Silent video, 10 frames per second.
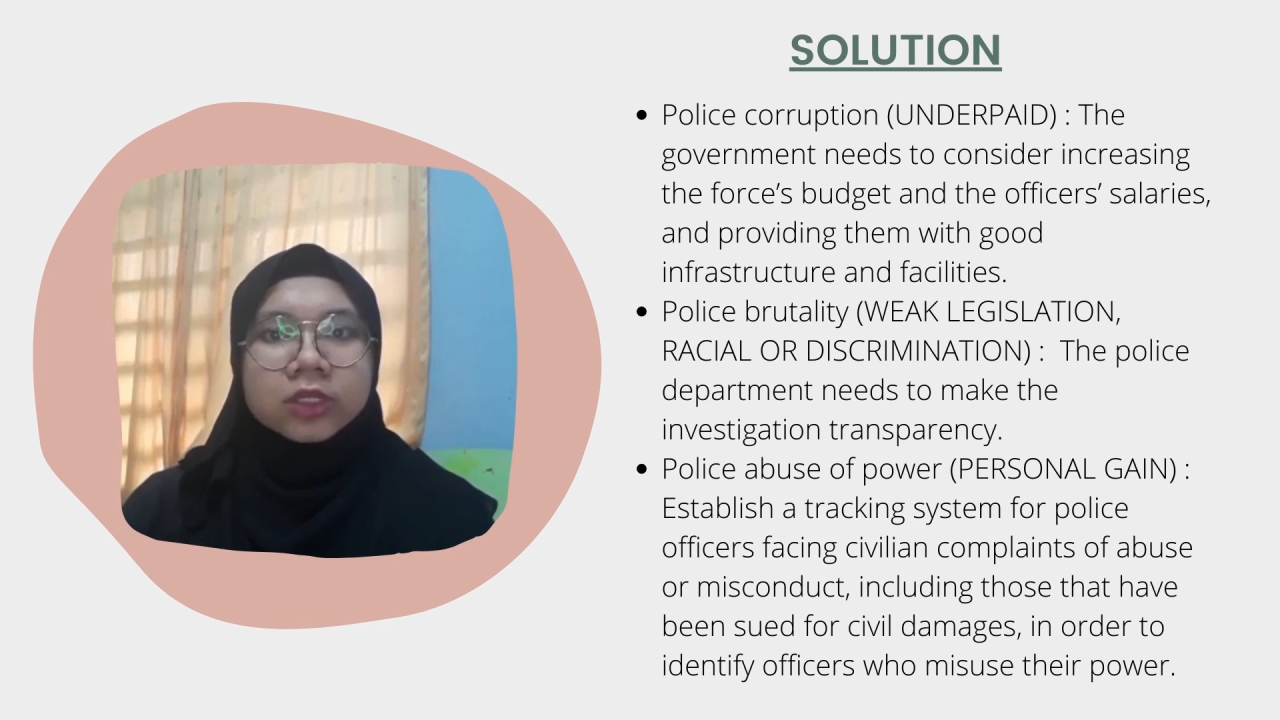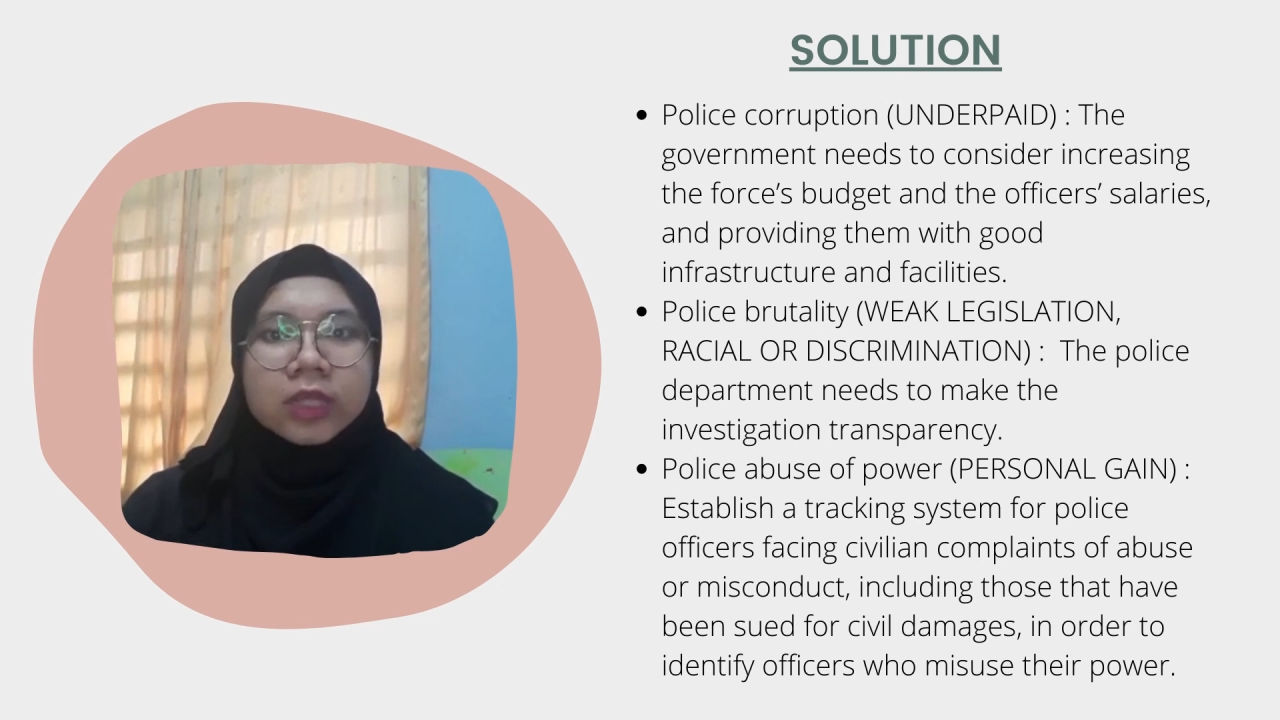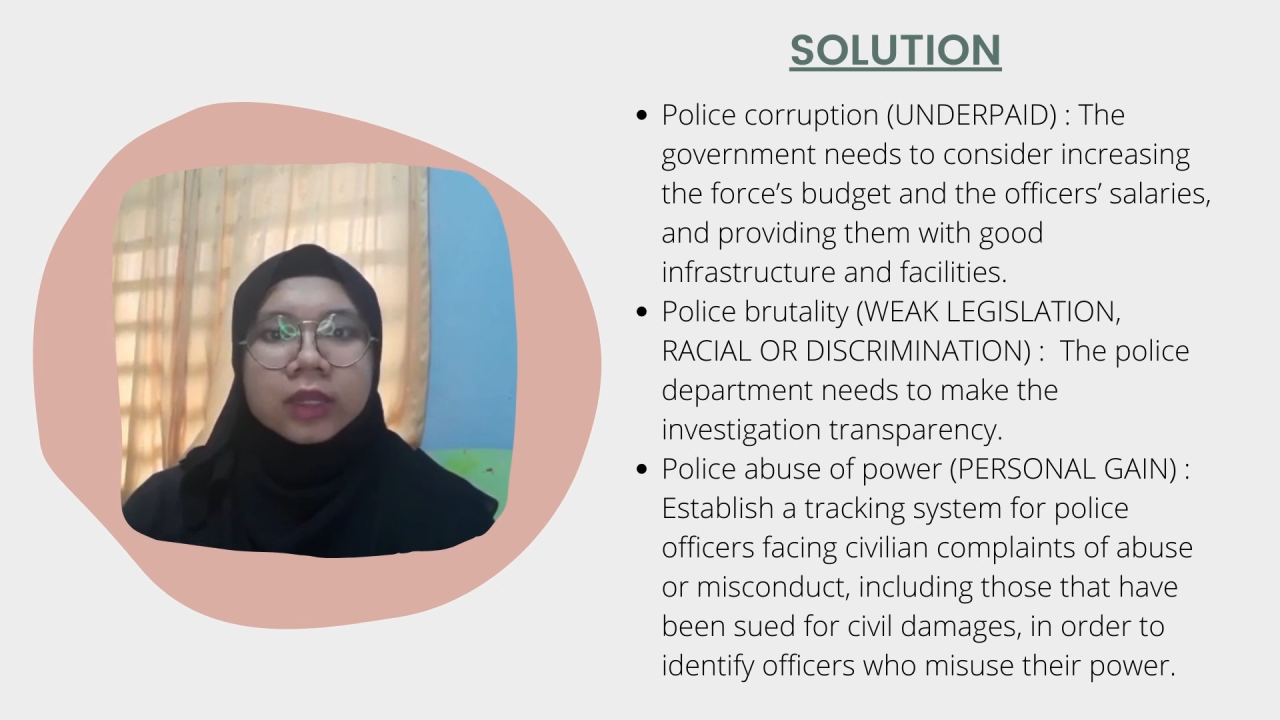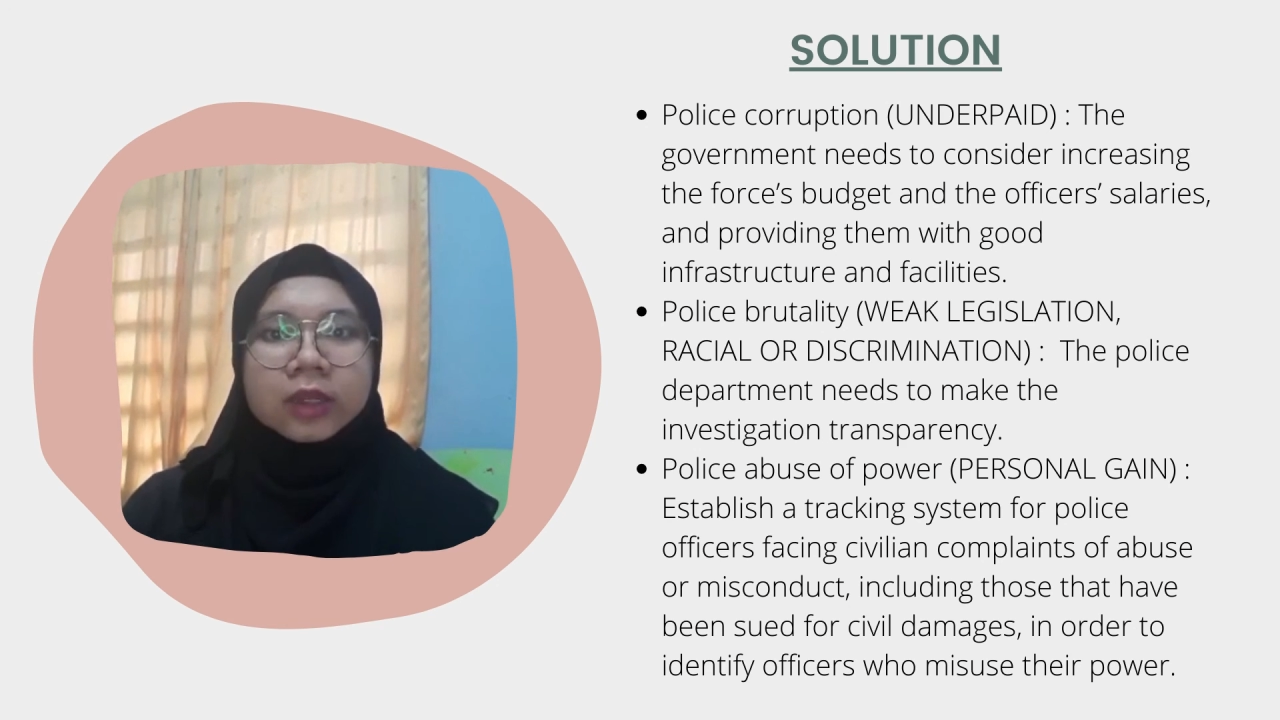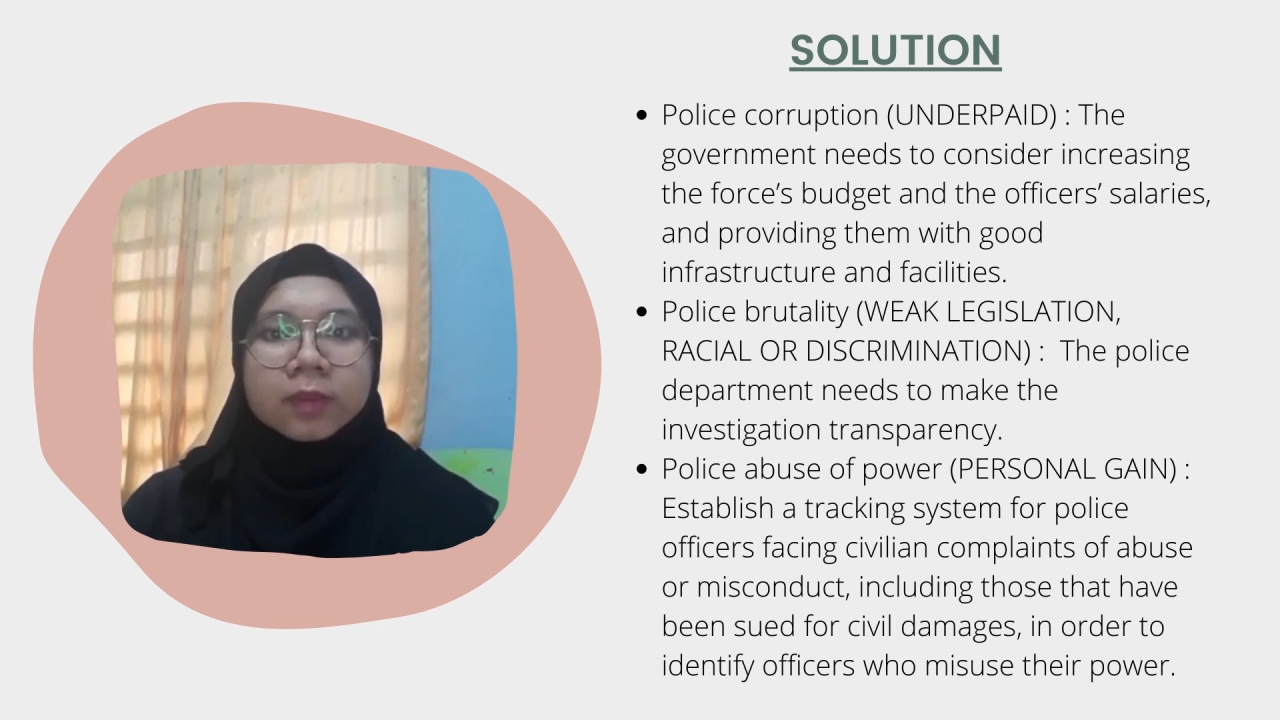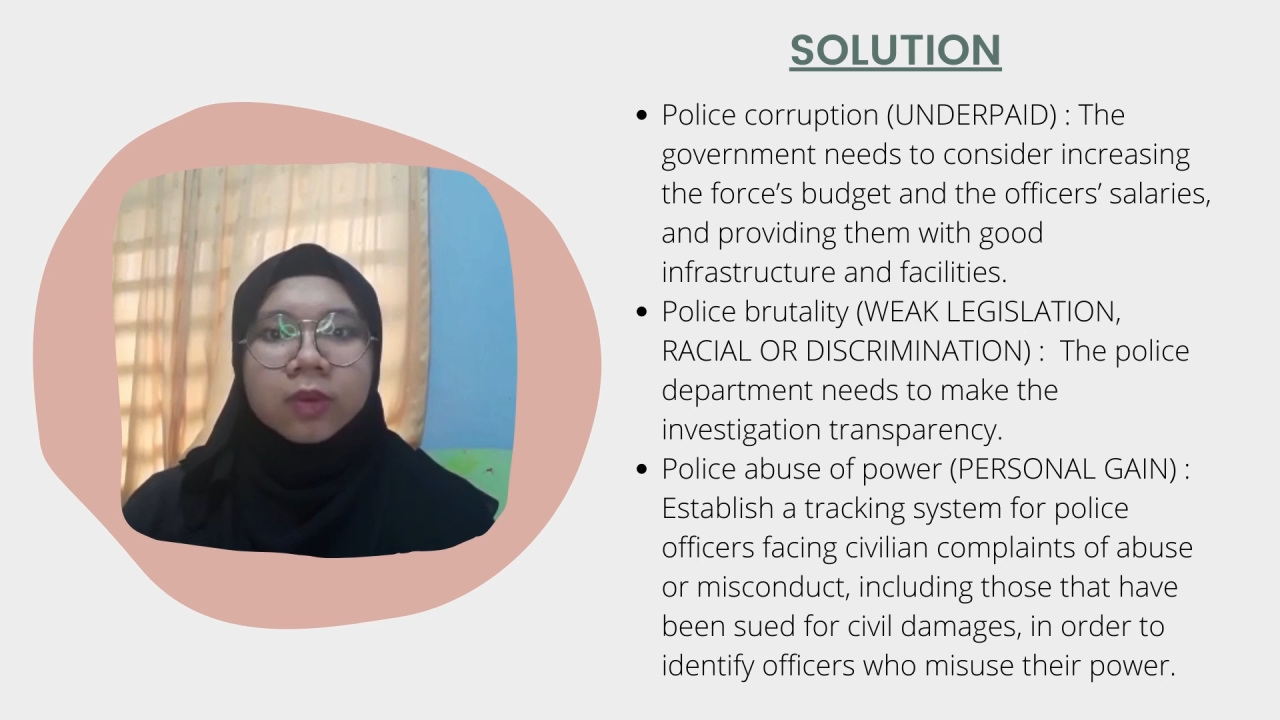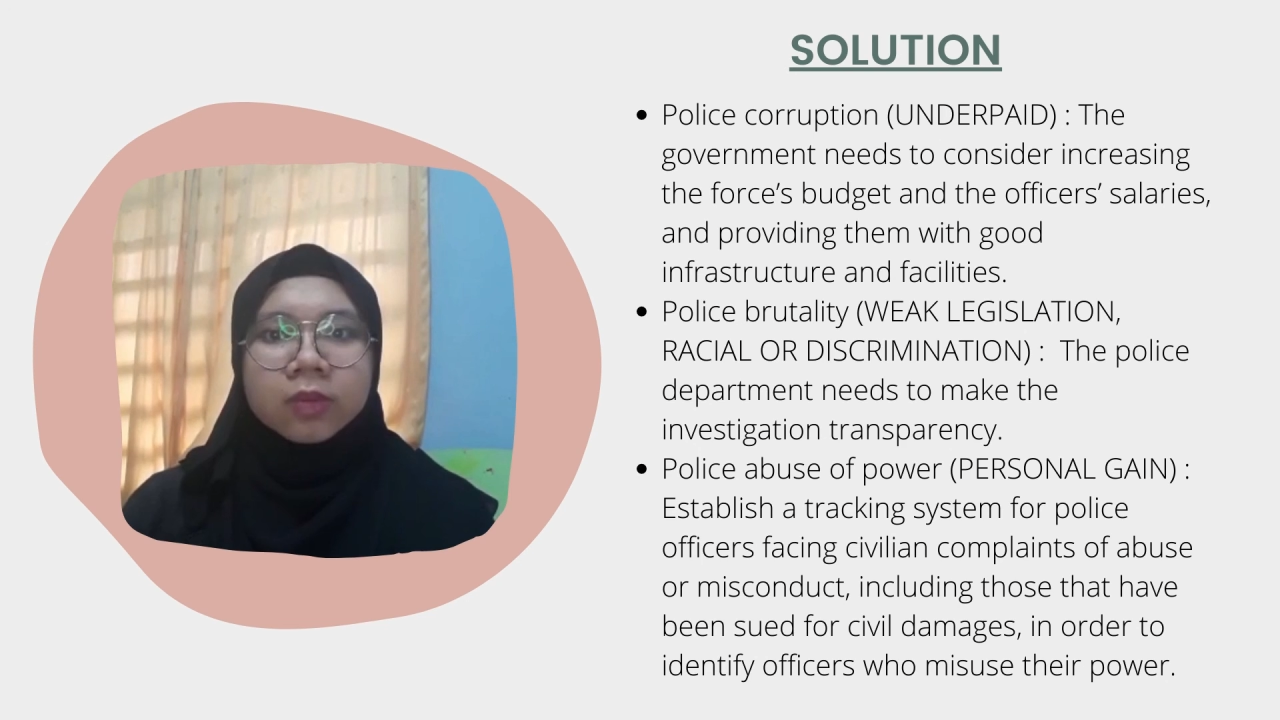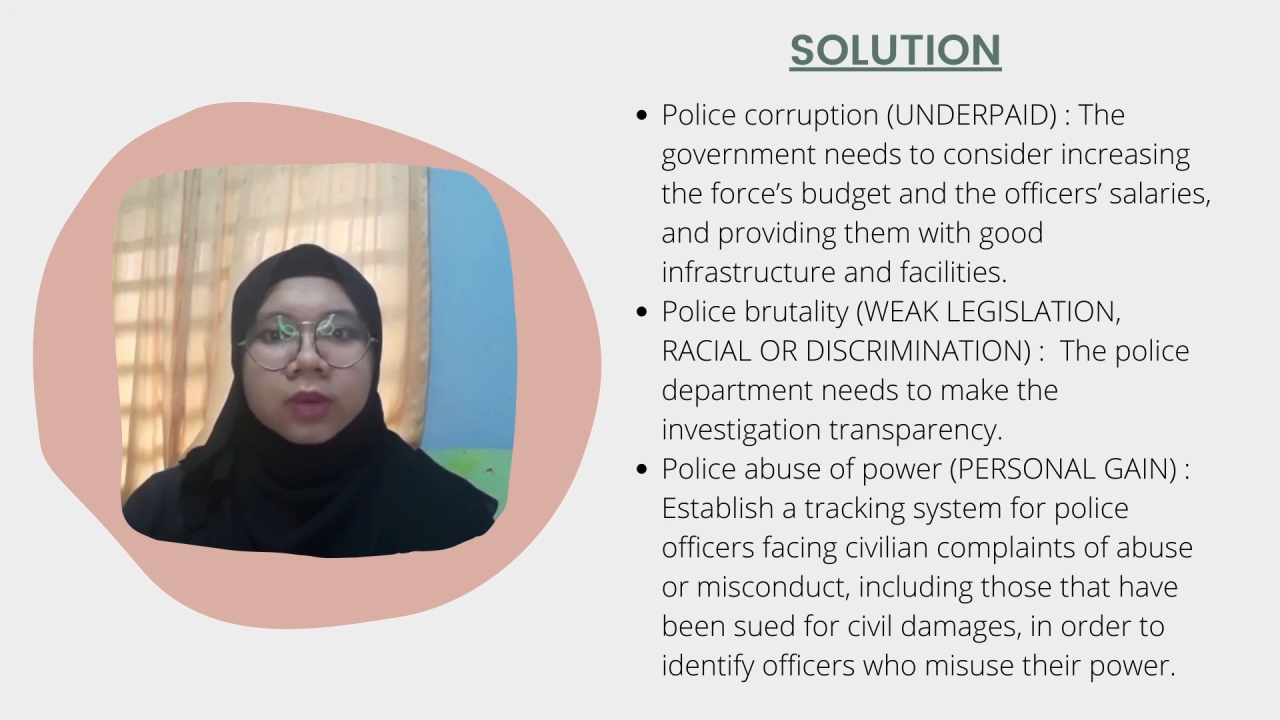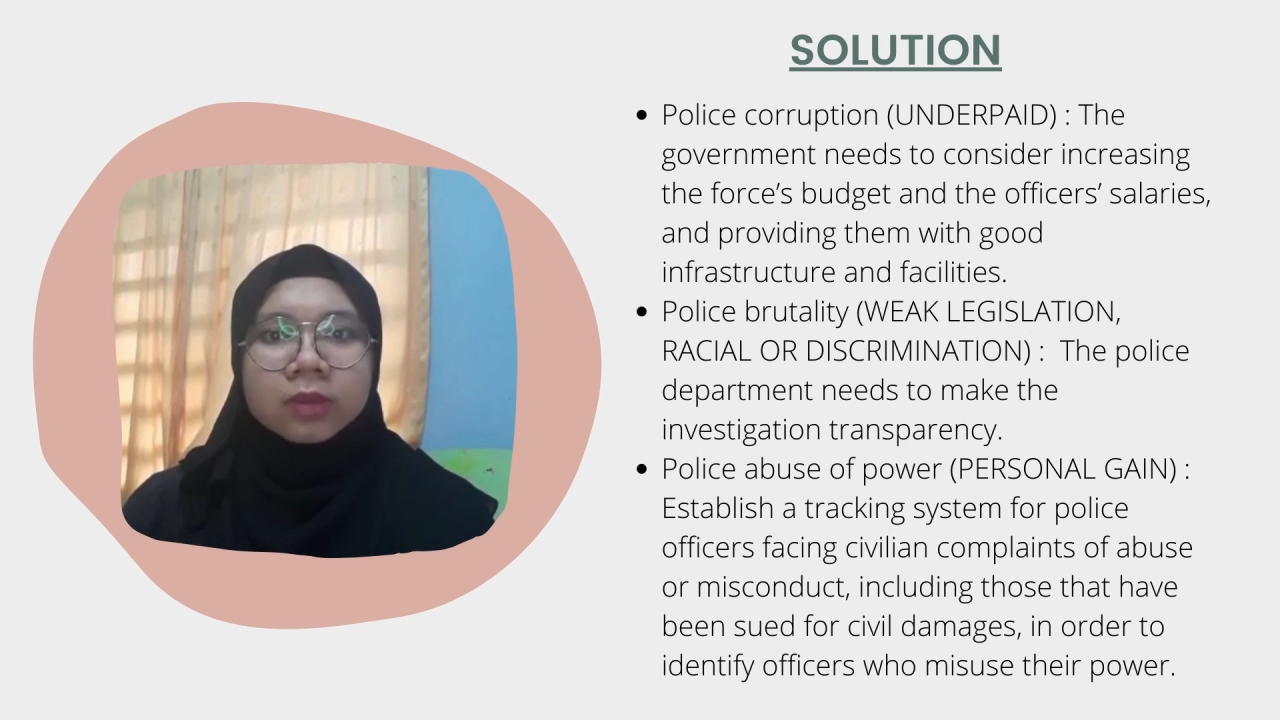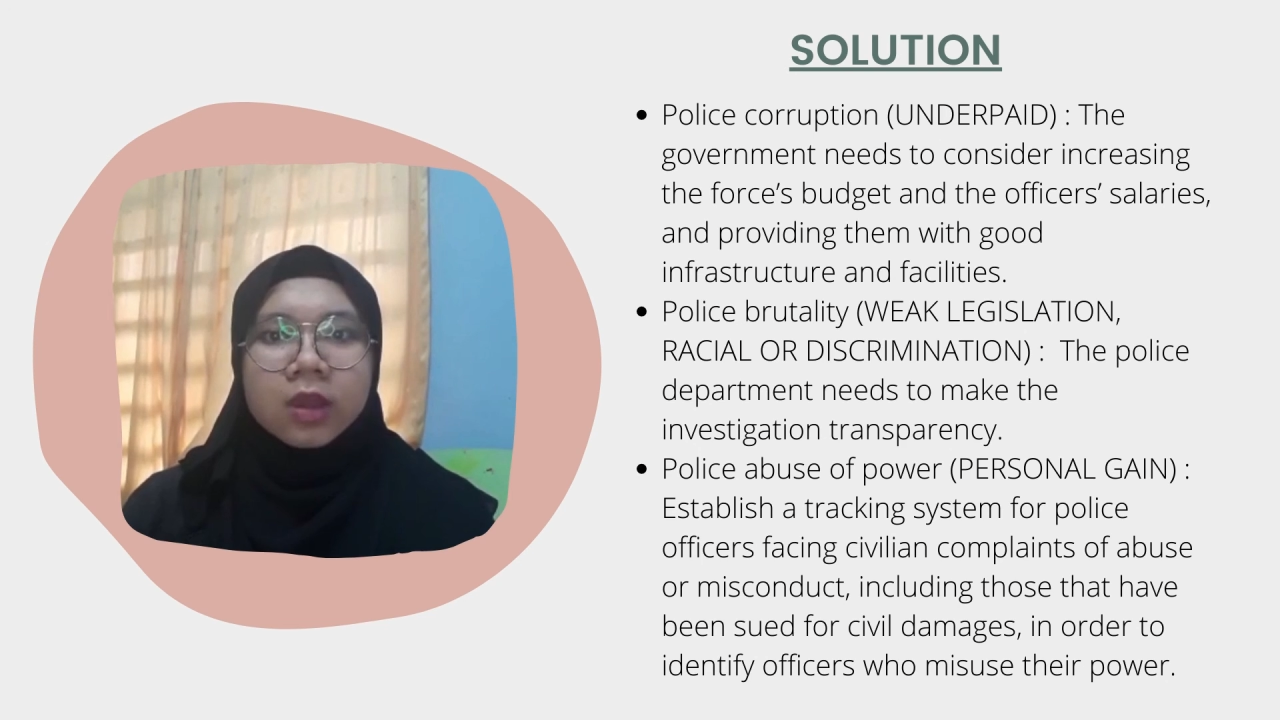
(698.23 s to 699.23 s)
that the
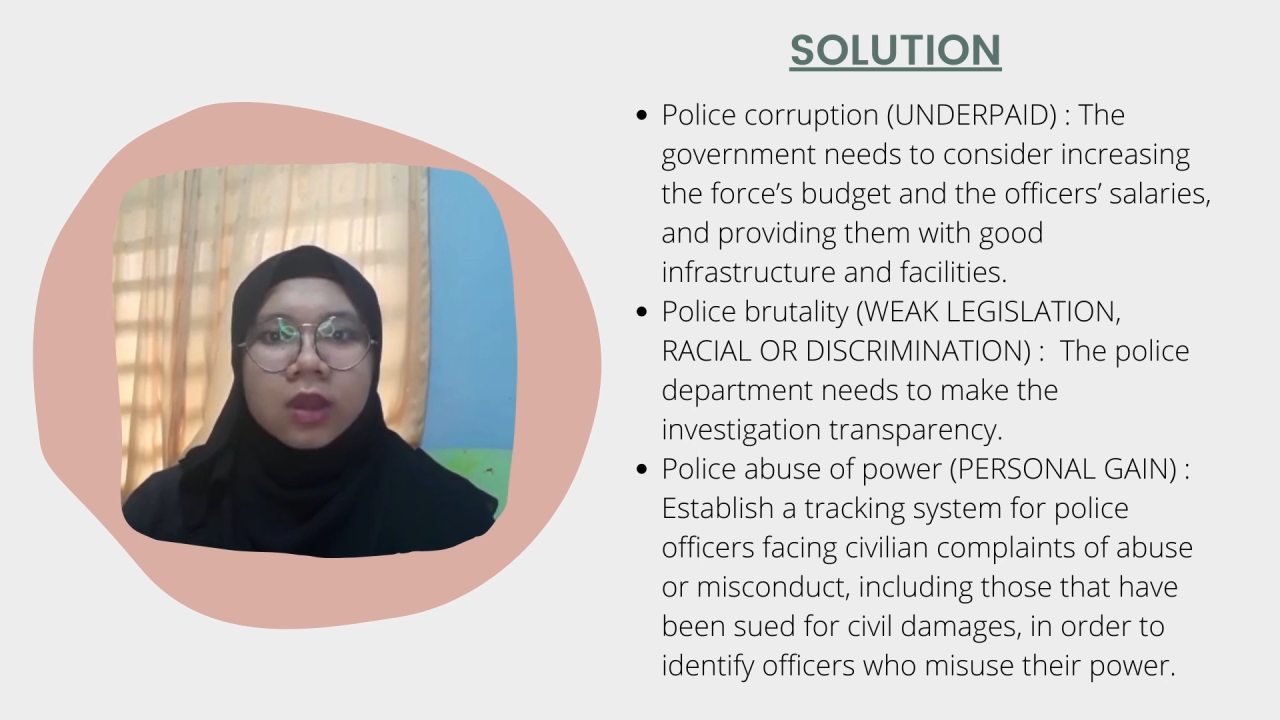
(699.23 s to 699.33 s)
problem